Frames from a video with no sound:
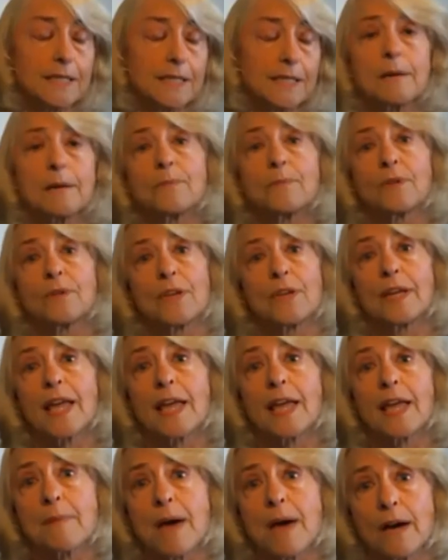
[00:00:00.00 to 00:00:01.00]
number that
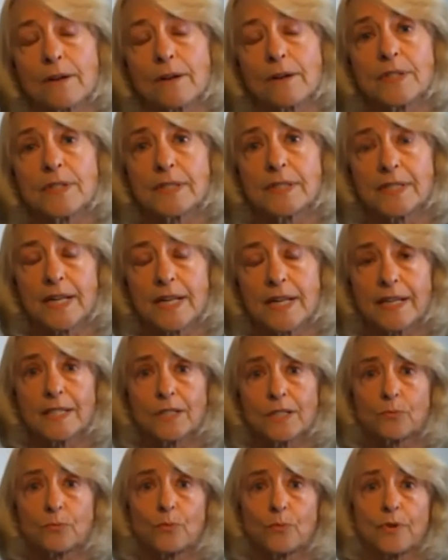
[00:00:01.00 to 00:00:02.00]
came out of the
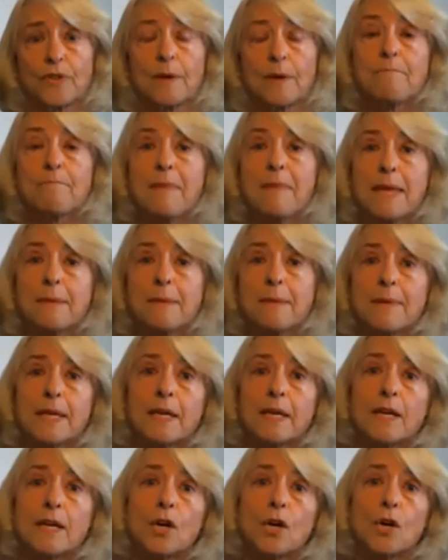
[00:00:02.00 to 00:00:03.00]
studies were that
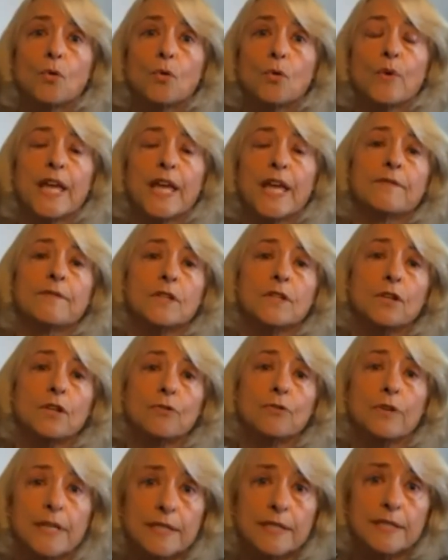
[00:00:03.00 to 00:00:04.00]
maybe we have
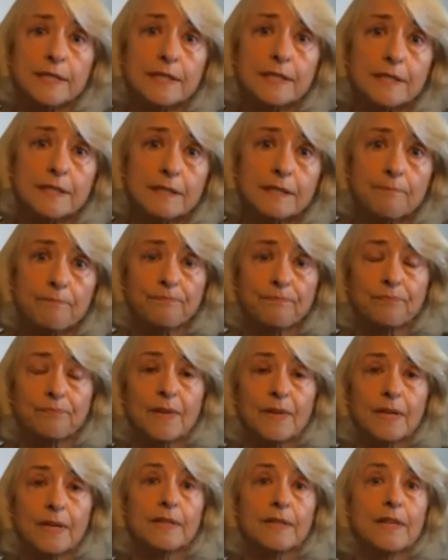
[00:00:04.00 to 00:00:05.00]
increased
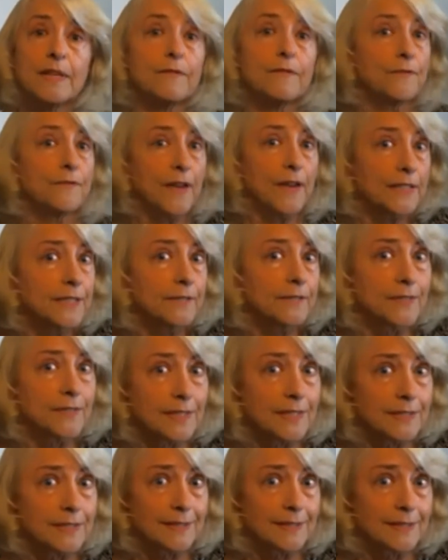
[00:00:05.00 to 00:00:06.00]
the
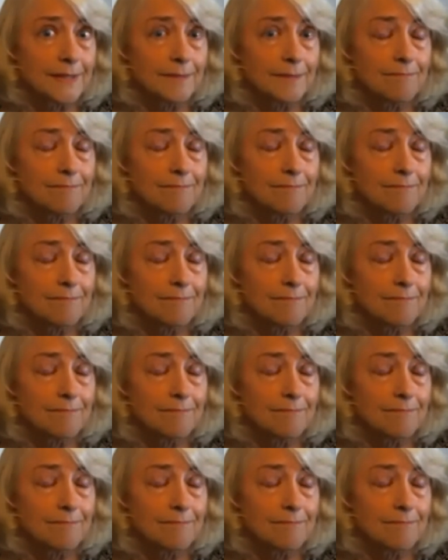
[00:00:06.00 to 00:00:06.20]
effectiveness